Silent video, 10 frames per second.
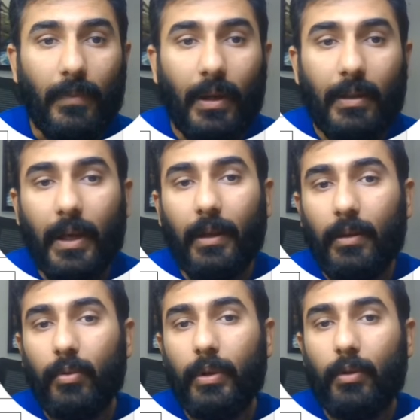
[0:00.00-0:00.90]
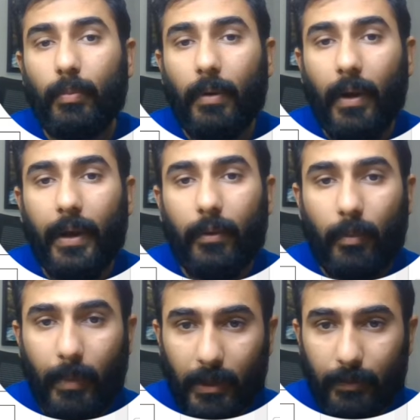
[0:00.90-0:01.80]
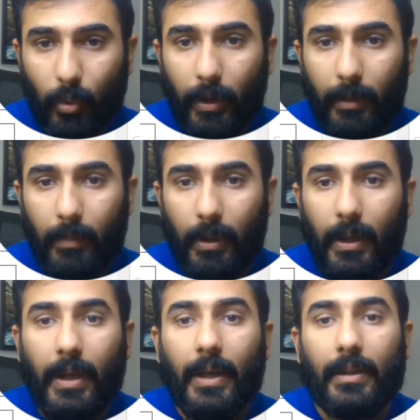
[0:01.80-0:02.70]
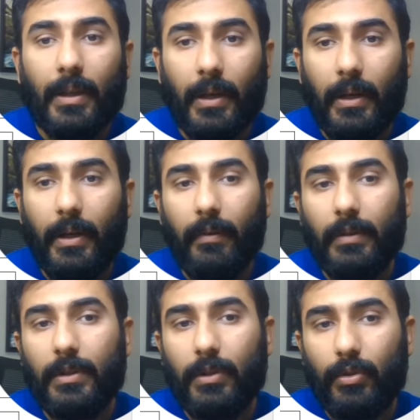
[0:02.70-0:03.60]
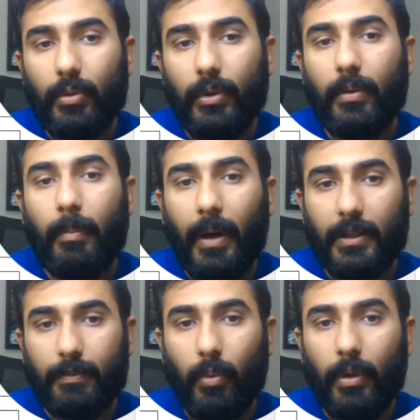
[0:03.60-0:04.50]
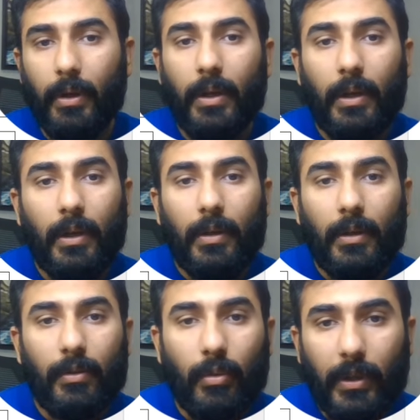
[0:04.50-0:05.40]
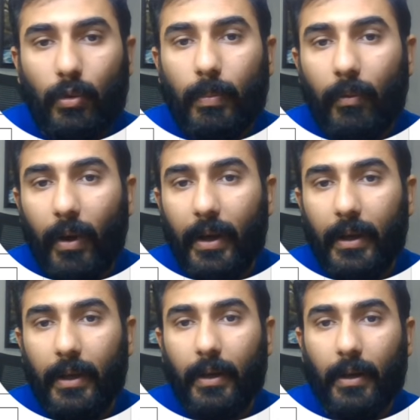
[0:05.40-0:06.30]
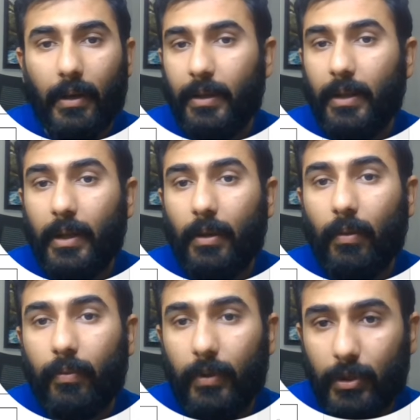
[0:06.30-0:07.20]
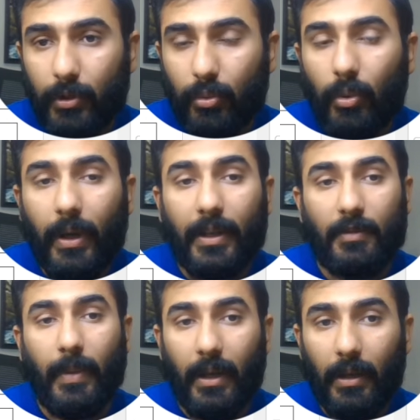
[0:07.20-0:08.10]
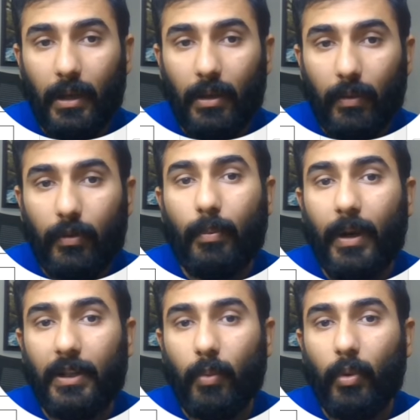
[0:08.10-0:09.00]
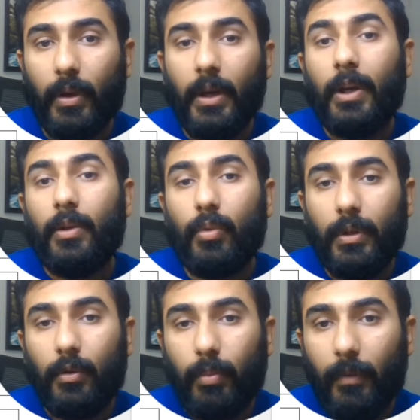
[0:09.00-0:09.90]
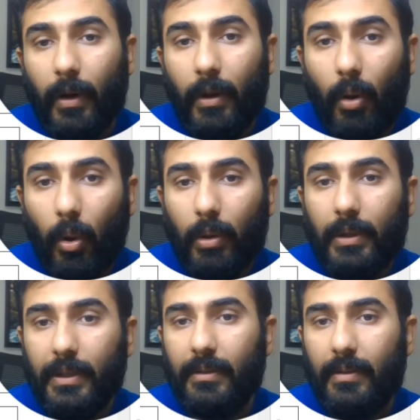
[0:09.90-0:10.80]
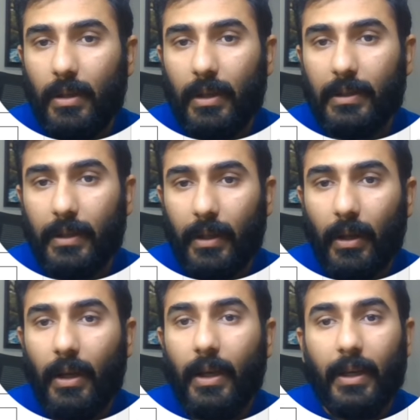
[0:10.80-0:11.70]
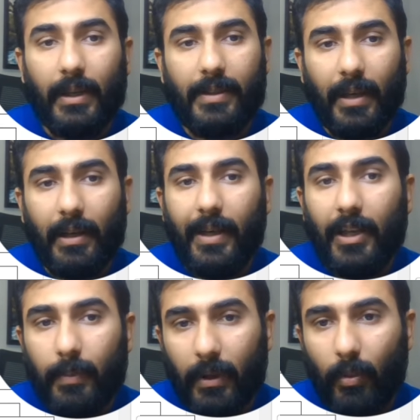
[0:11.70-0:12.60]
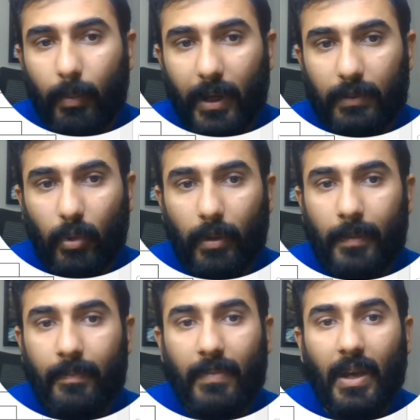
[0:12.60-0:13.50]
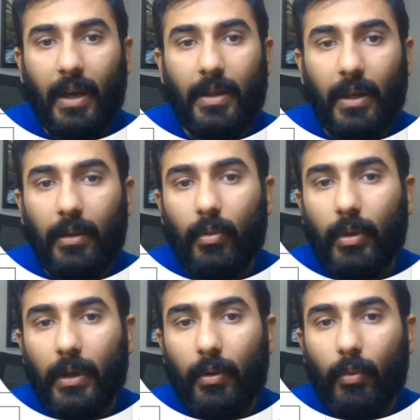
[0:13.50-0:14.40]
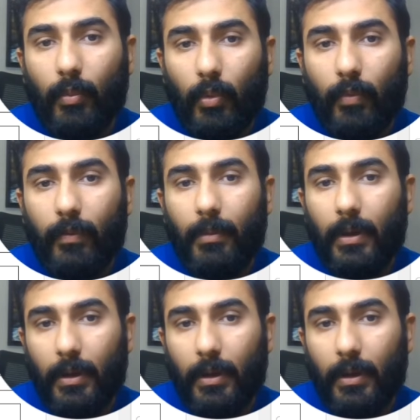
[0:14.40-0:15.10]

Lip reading: And then you need to provide your passport number, the country which issued your passport you need to provide here, and the date of issue, expiry date of your passport. You need to provide all these details here exactly as per your passport. And then you need to move